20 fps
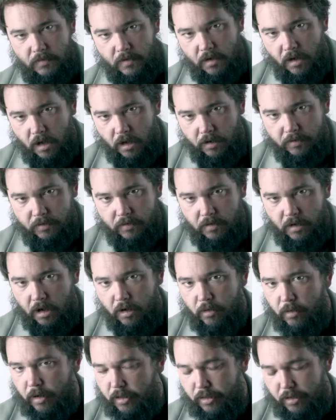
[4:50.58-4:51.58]
not not
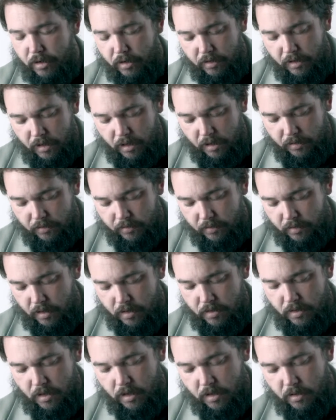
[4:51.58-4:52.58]
quite there yet.
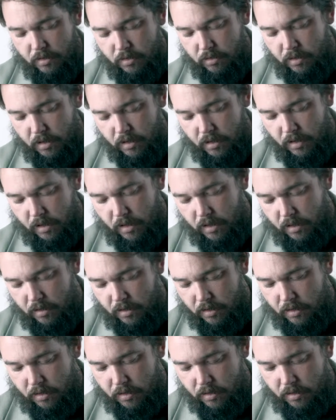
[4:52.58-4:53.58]
And then you get
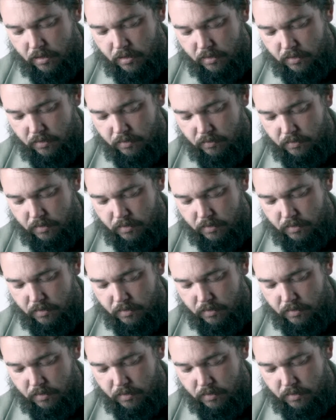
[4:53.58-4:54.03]
a uh,